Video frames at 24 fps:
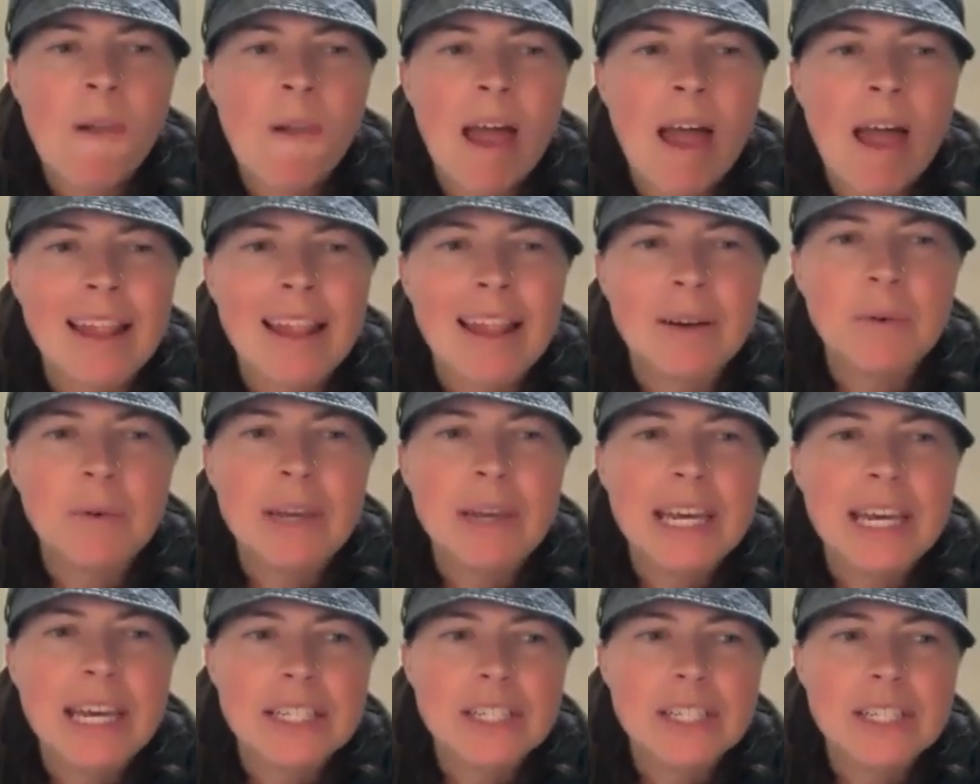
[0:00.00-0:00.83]
and that we
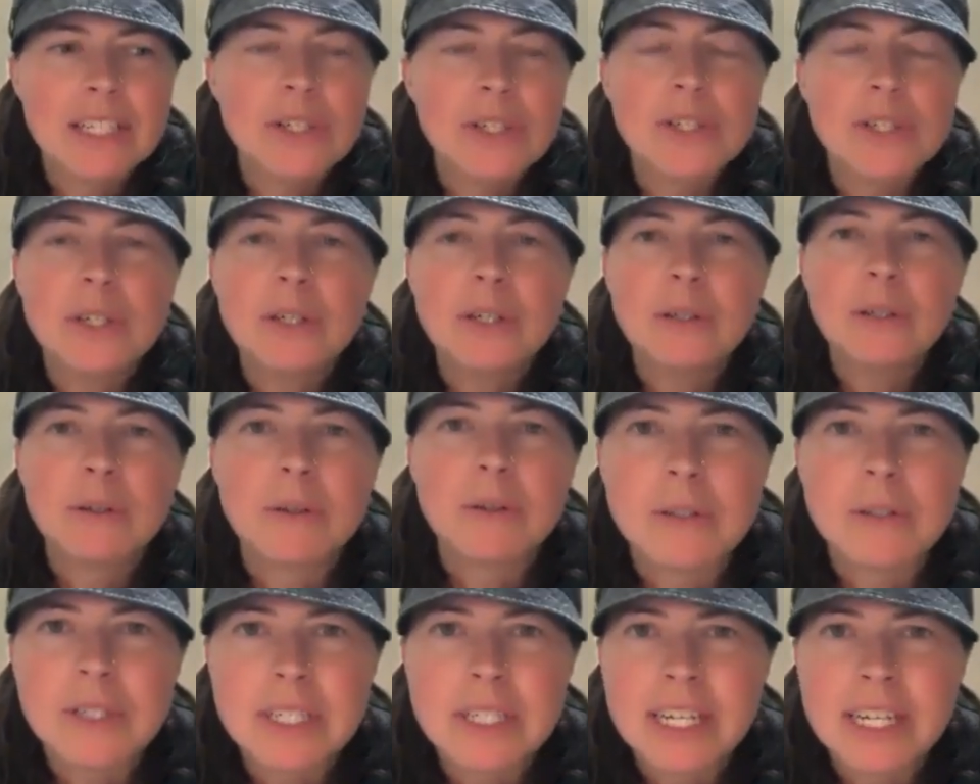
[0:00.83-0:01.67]
get to
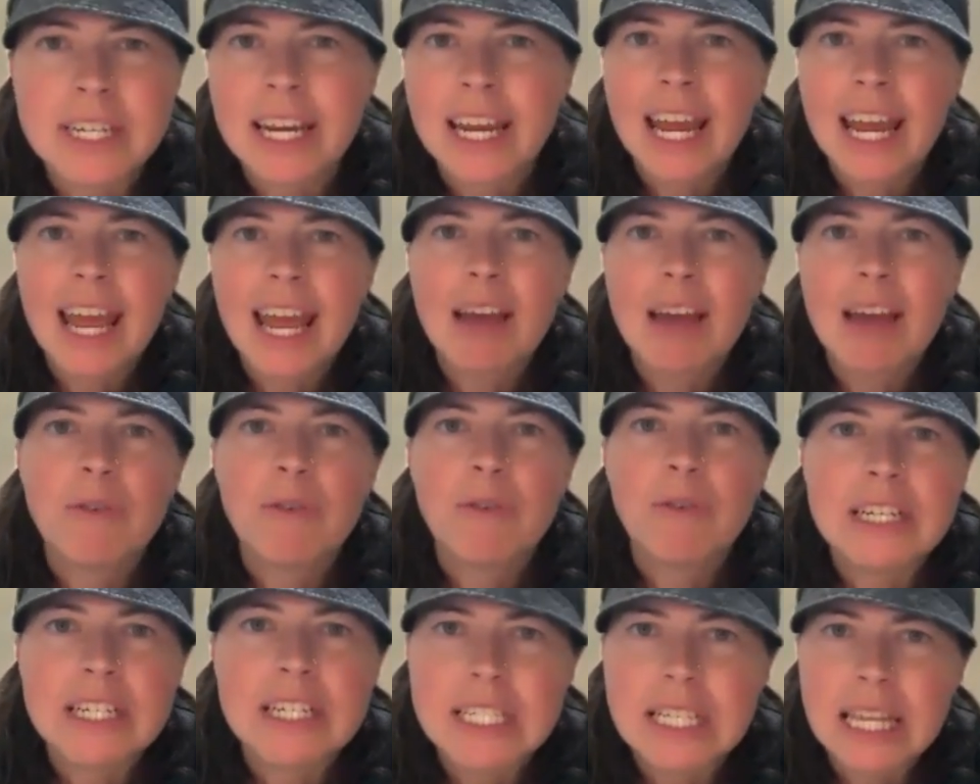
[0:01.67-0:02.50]
choose if
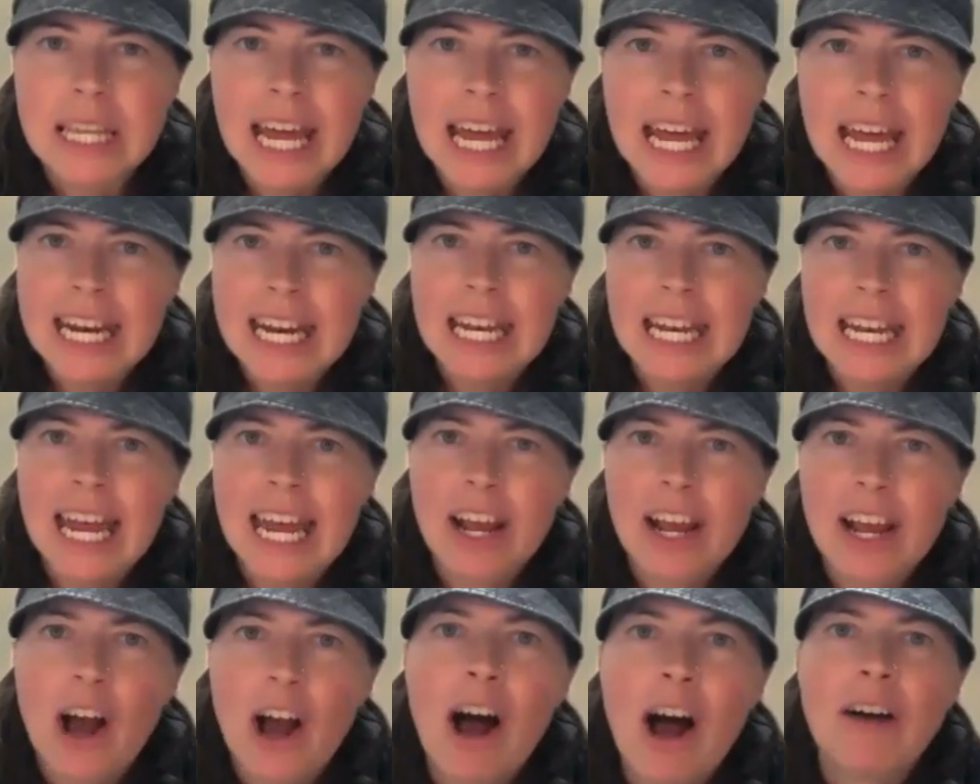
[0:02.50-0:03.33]
we just let it
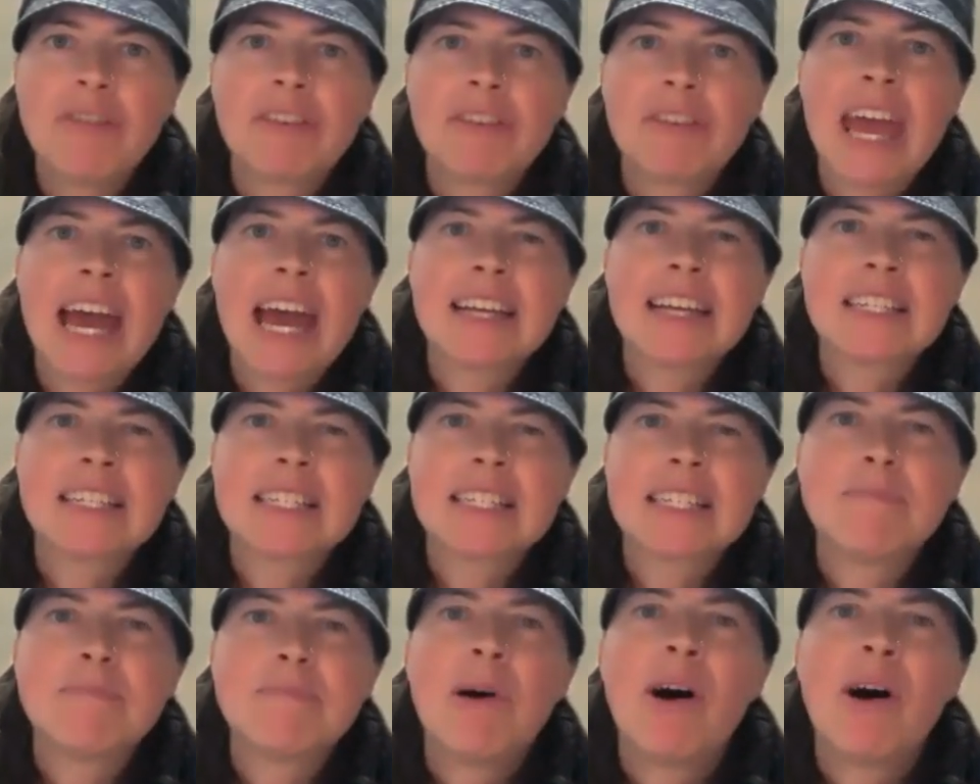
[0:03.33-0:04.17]
like off gas,
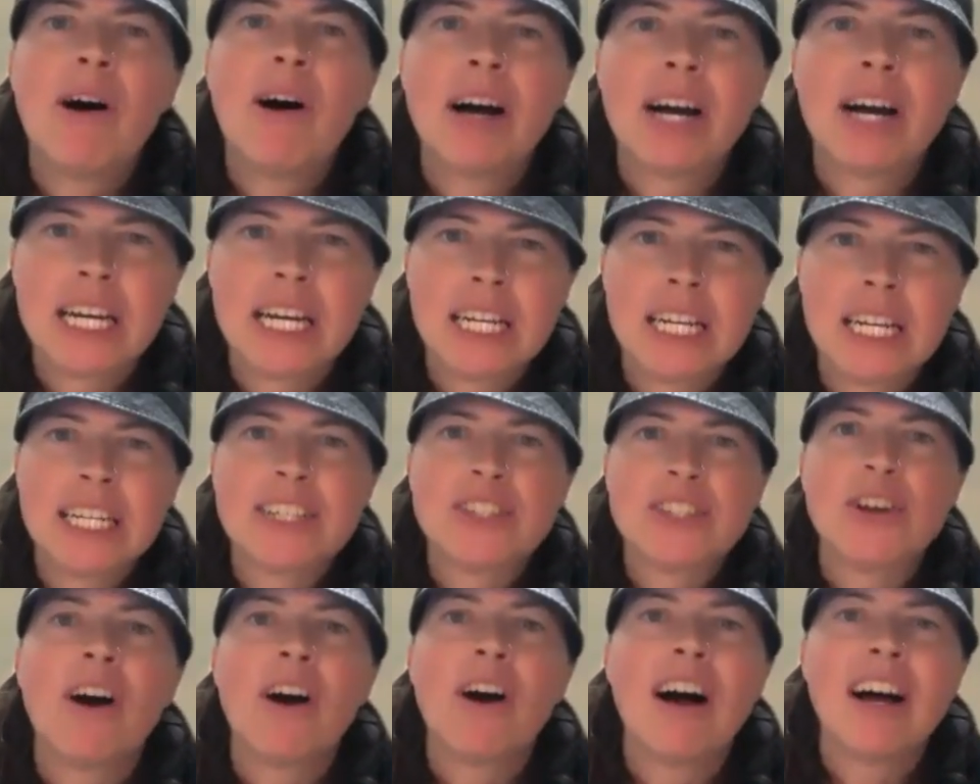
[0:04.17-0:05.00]
smog, and
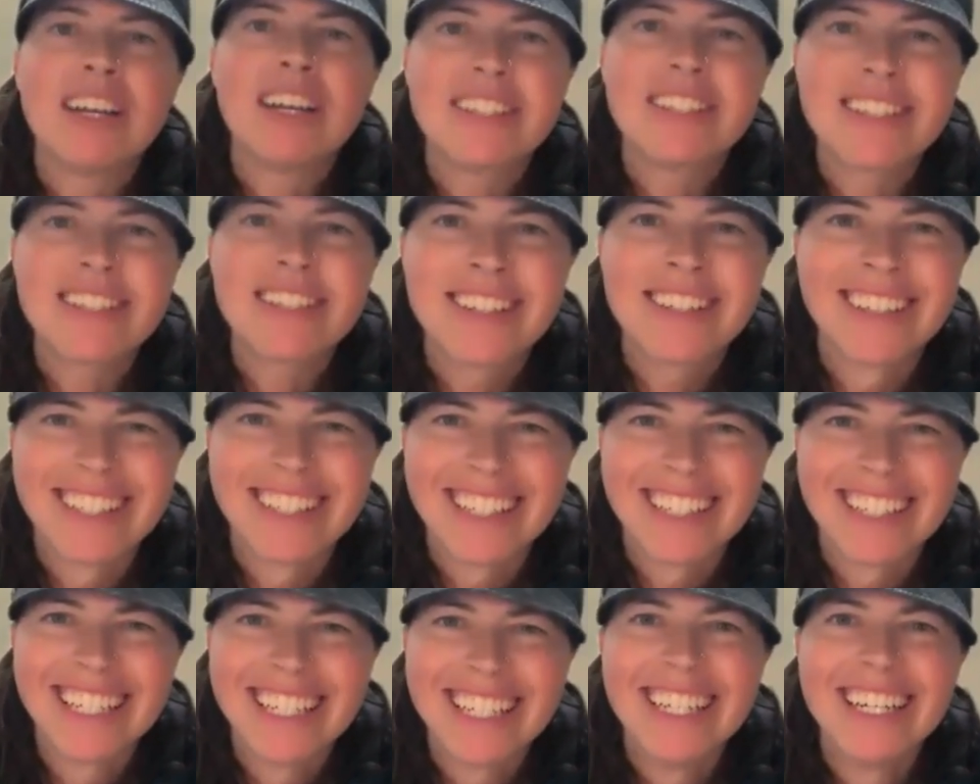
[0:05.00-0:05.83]
exhaust,
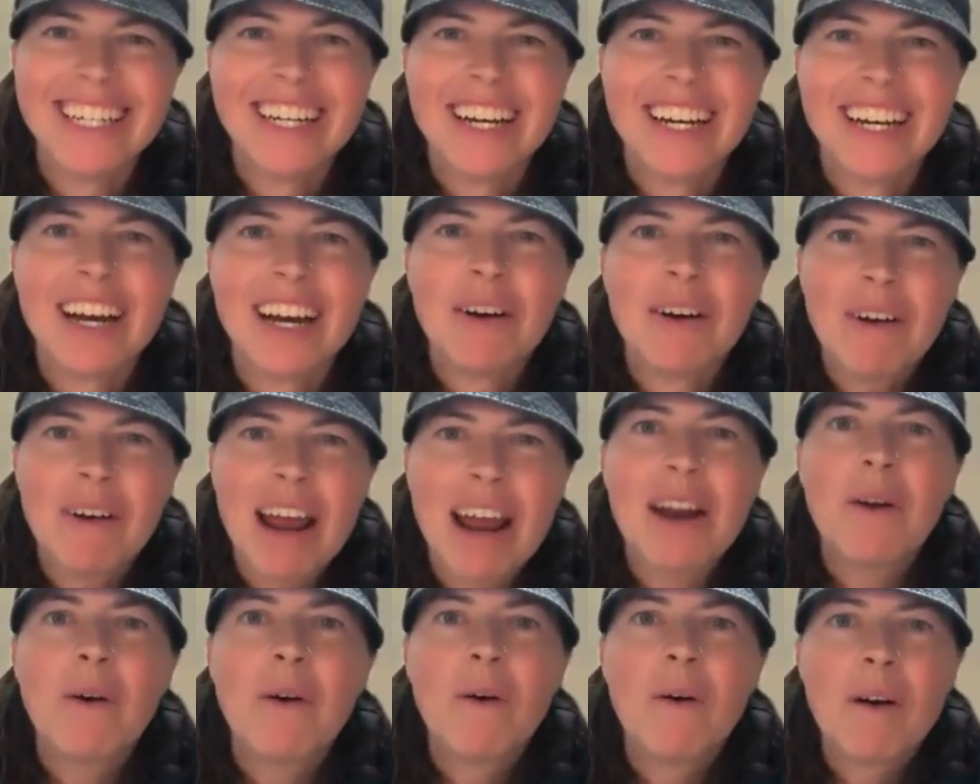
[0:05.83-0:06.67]

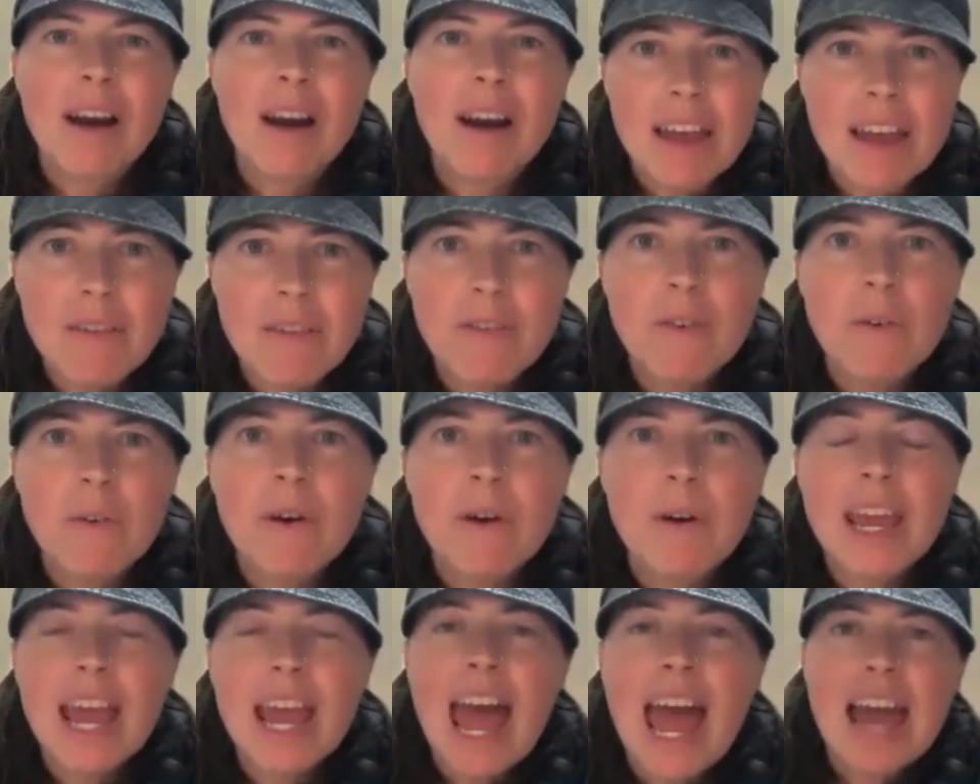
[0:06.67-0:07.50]
right? Or if
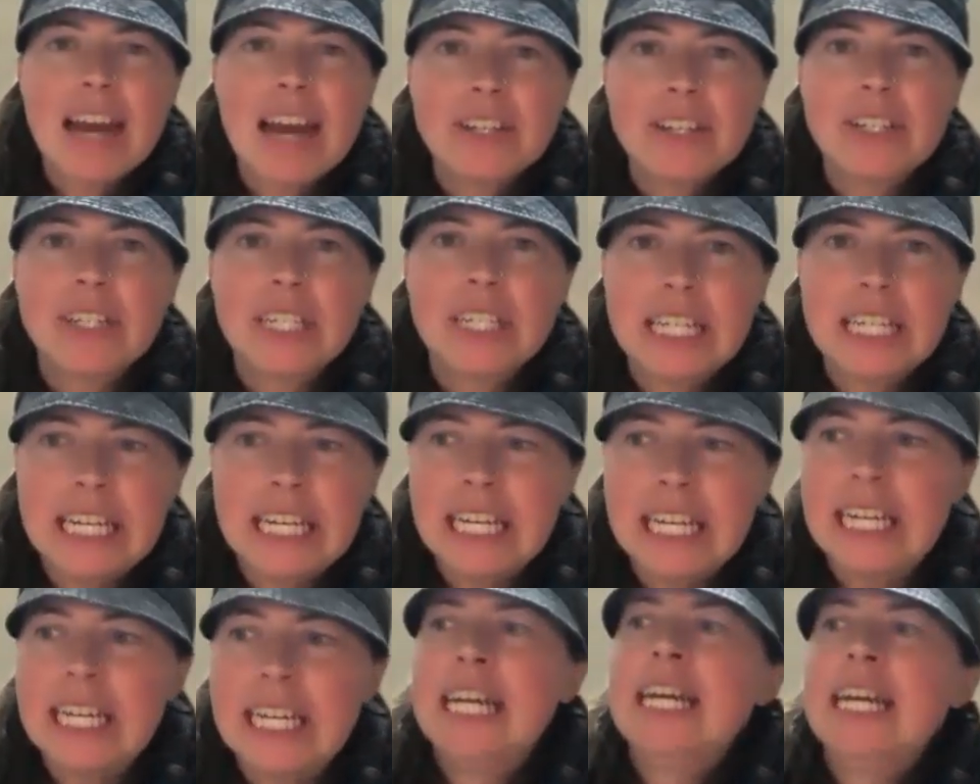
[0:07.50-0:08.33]
we
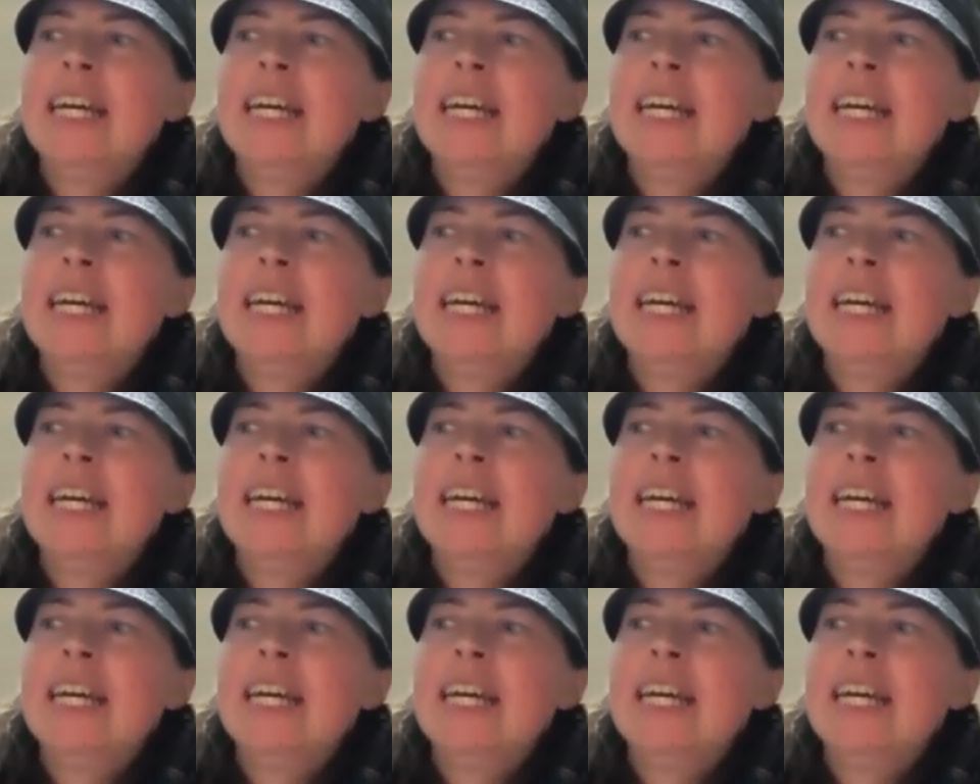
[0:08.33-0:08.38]
actually